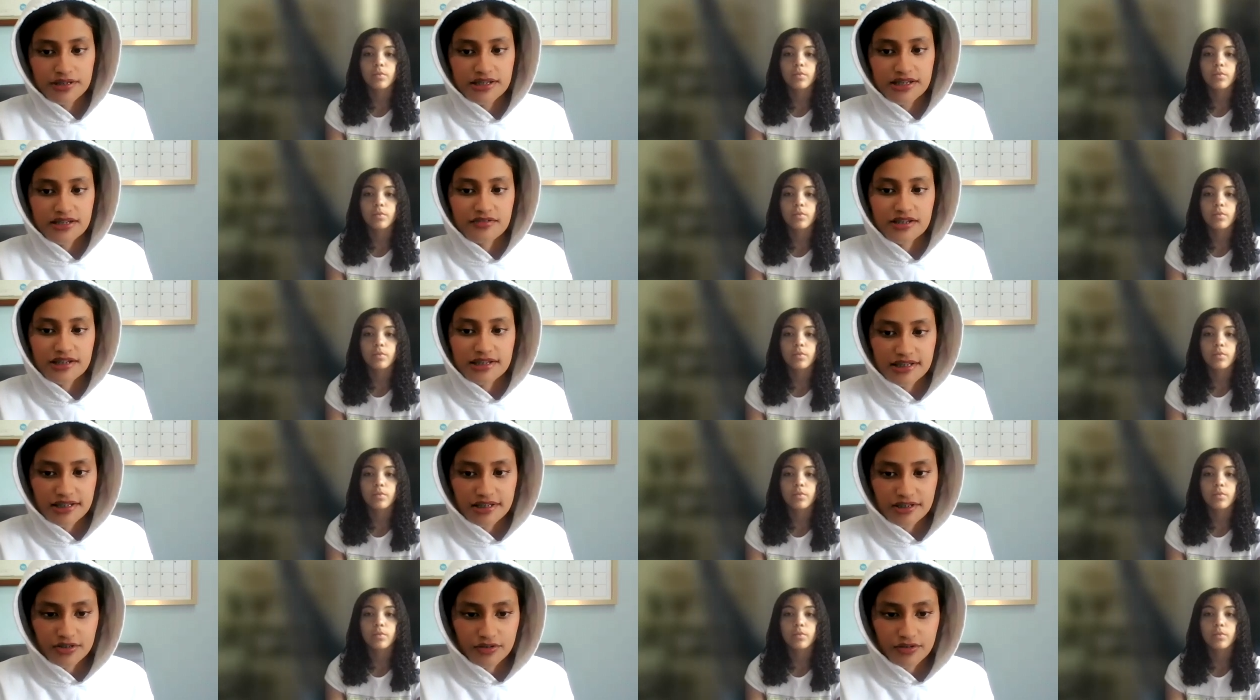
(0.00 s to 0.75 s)
Speaker 1: specific
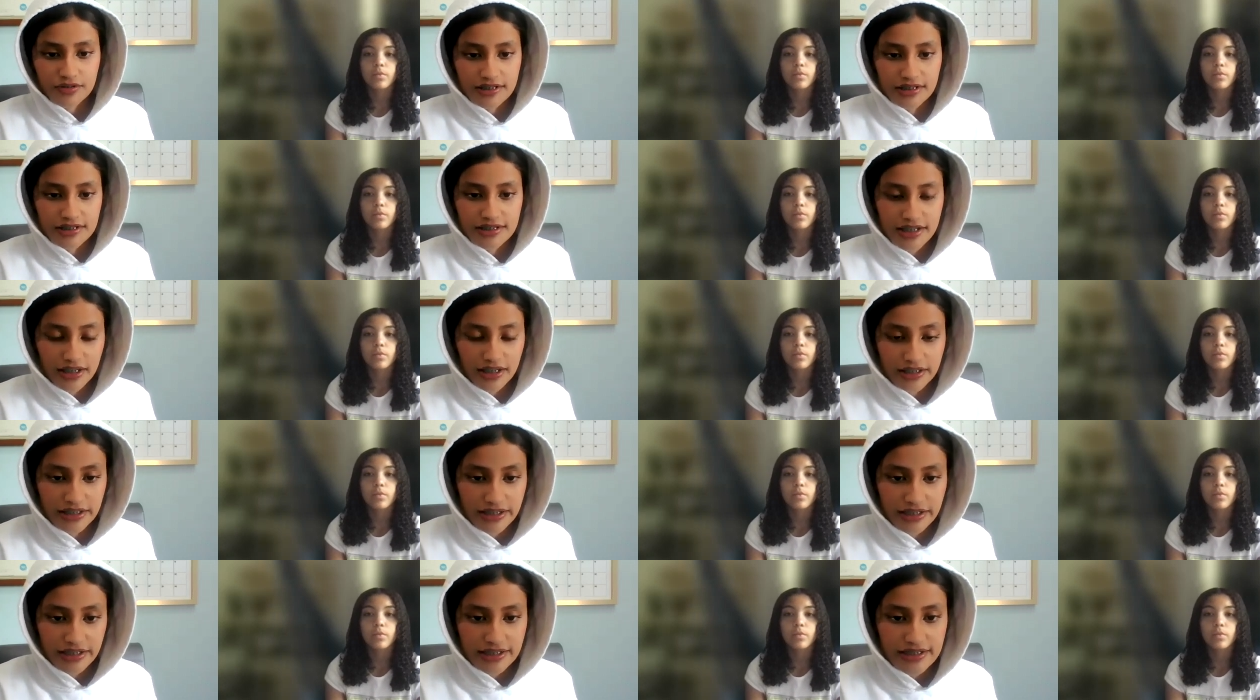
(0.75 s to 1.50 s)
skills and
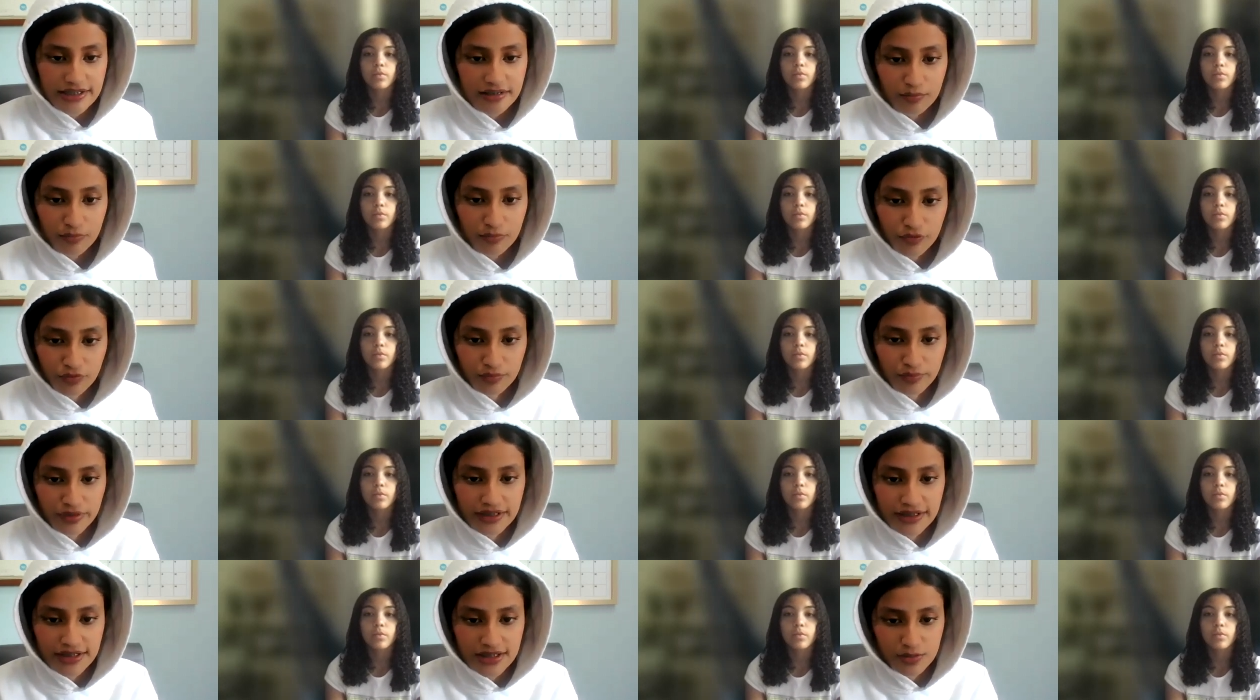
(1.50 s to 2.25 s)
techniques and
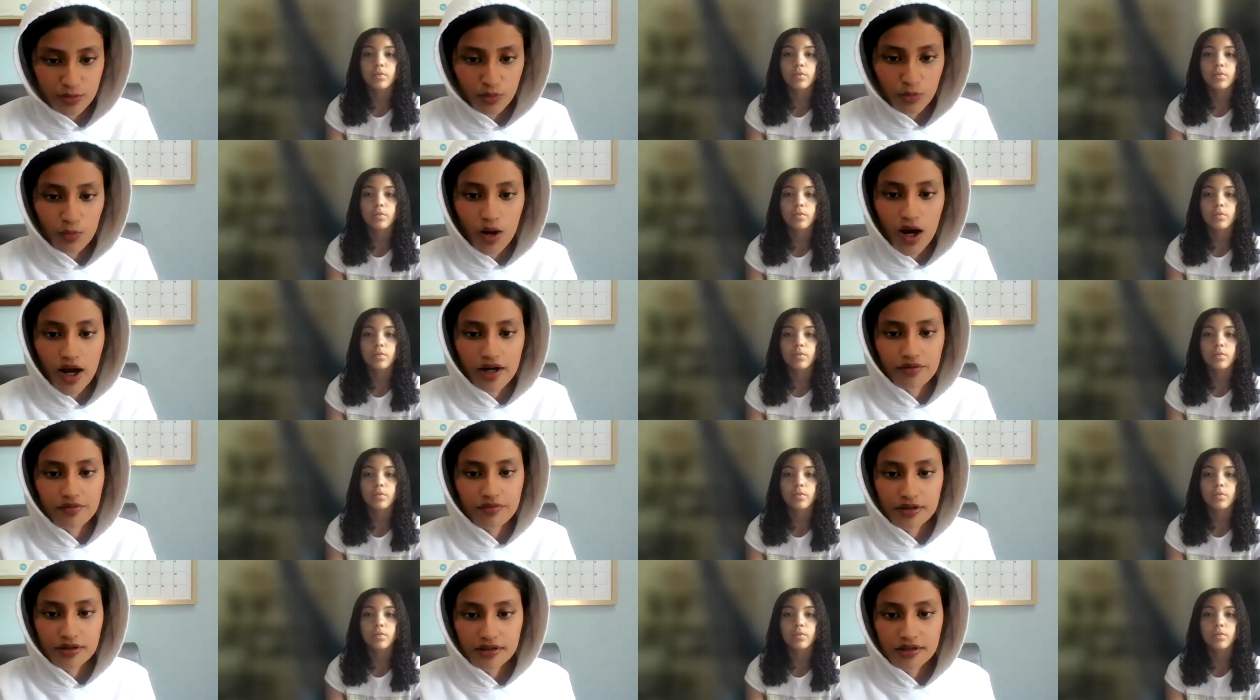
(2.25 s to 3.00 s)
movements
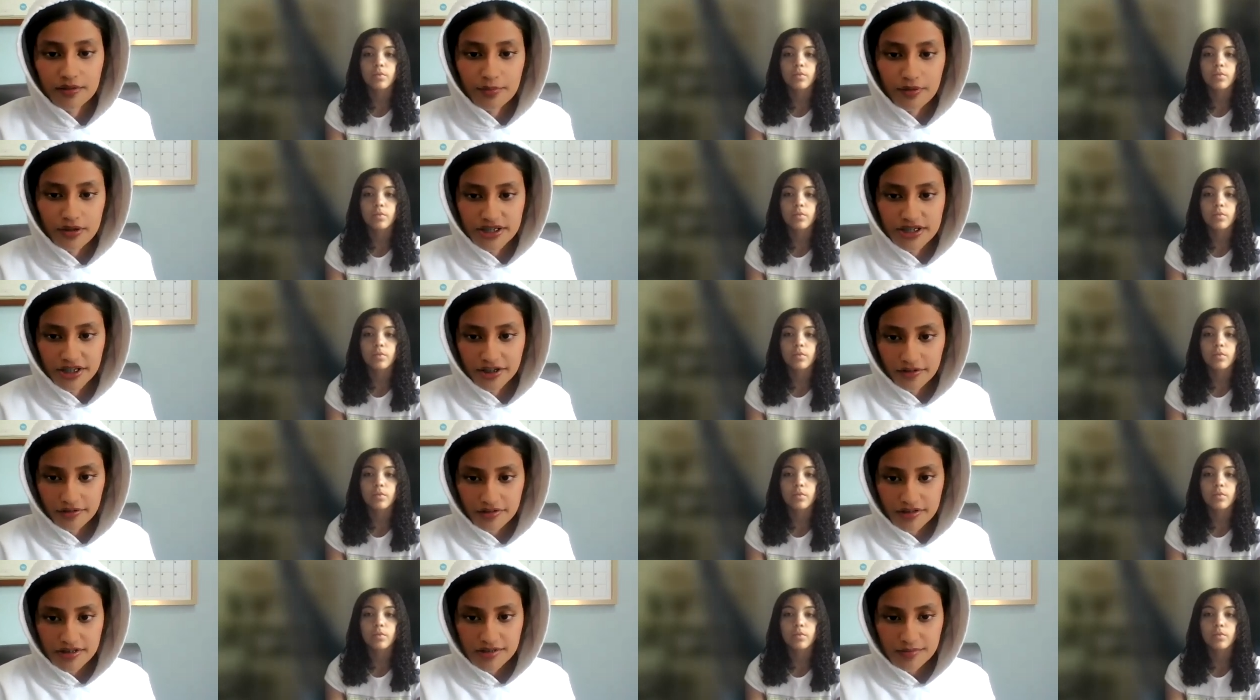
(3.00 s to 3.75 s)
required for their
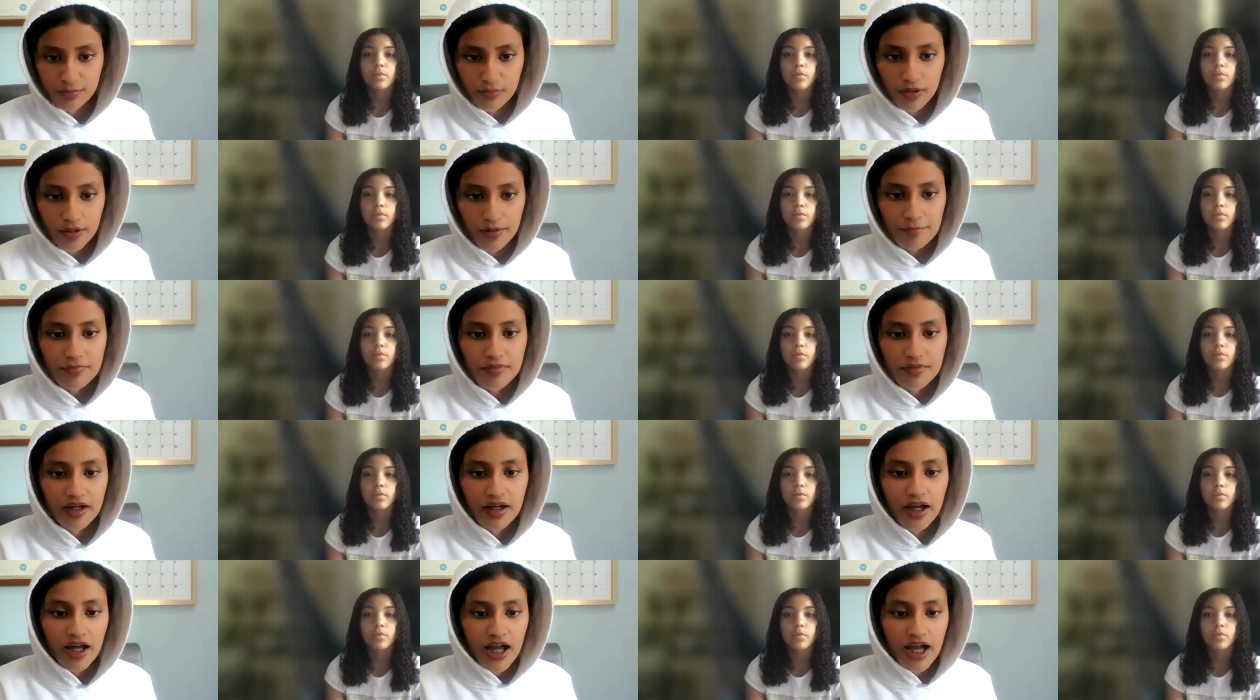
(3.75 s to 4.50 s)
particular sport.
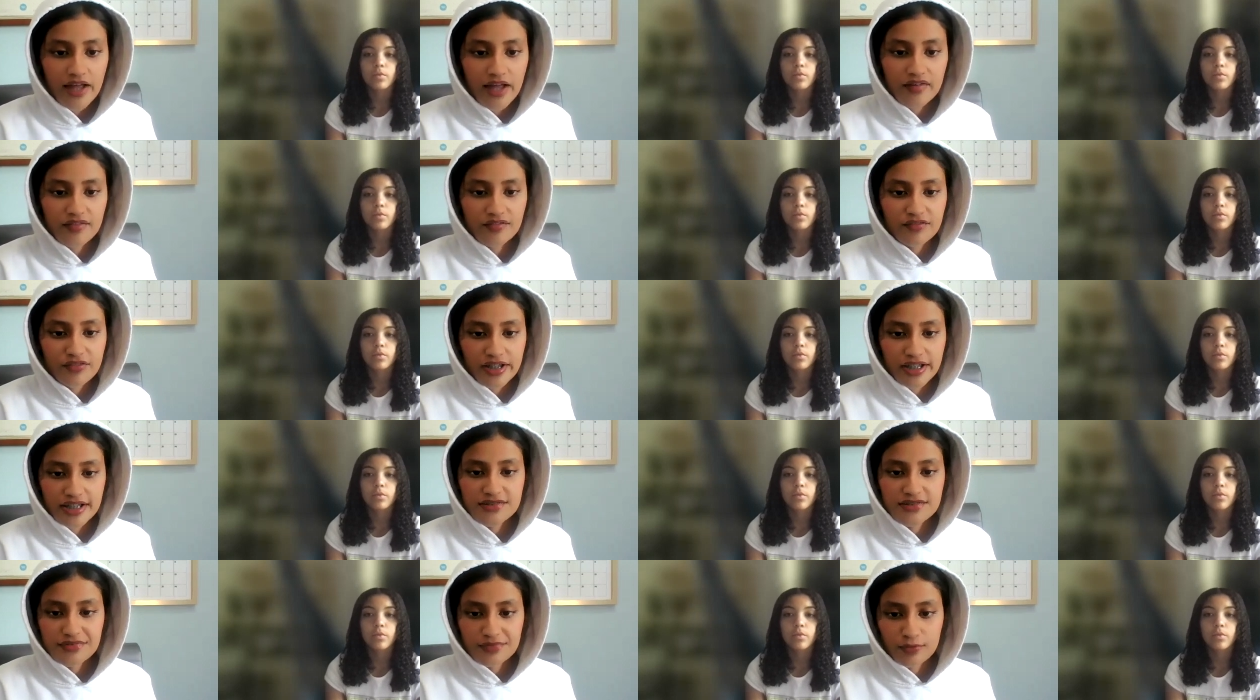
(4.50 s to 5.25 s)
And then
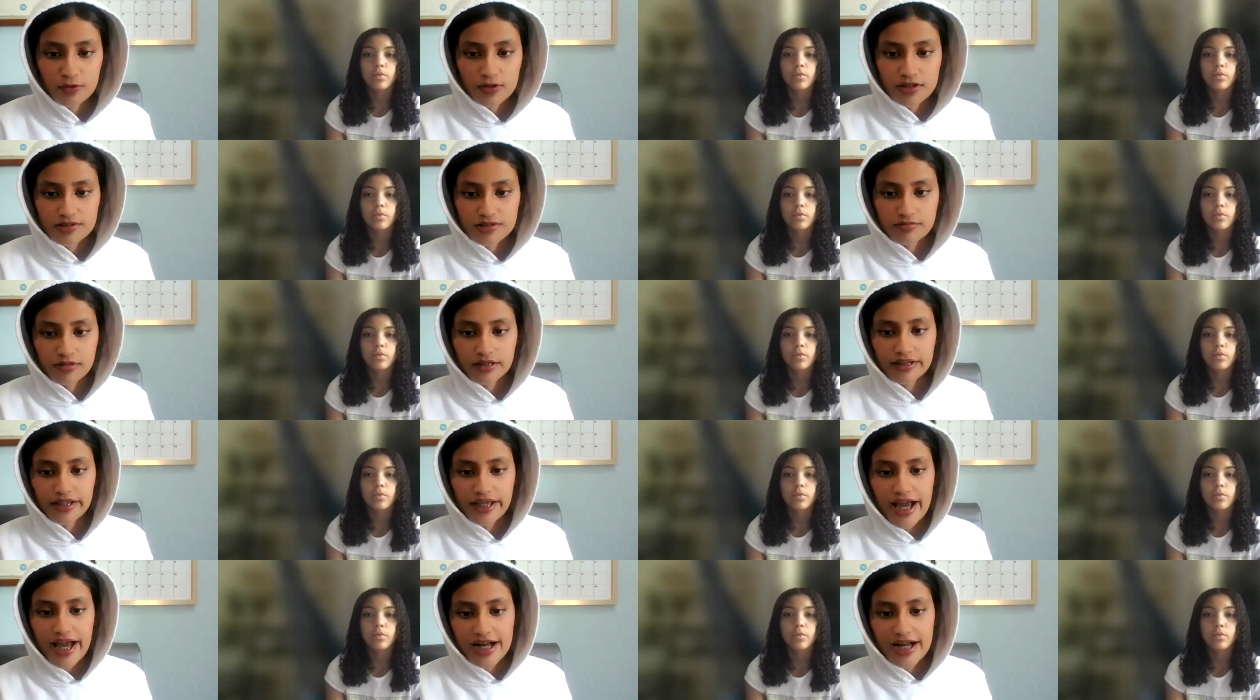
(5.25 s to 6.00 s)
phase four is when
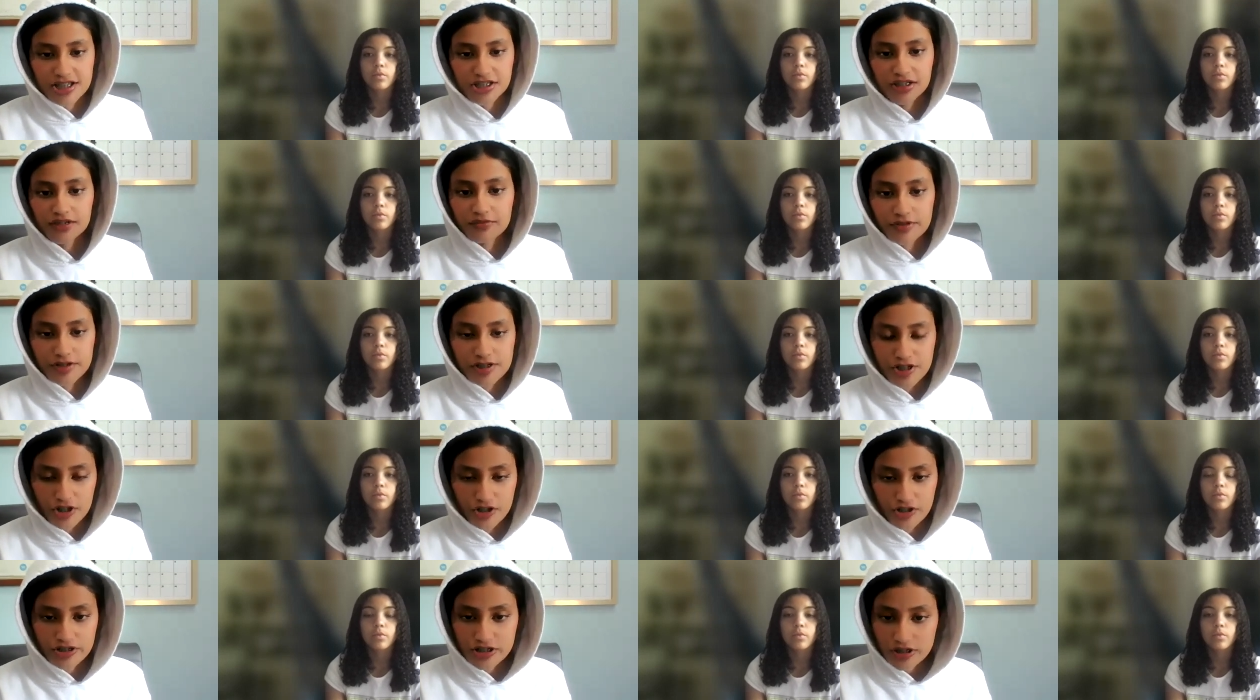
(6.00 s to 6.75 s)
they actually
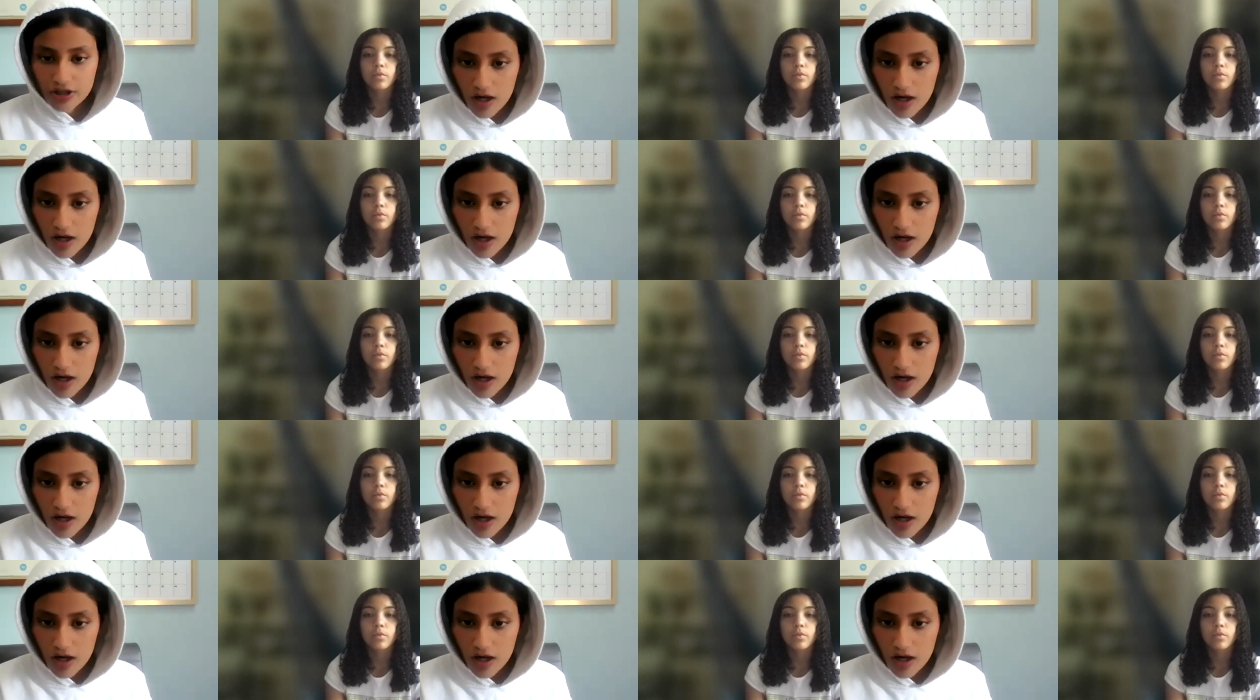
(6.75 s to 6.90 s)
return to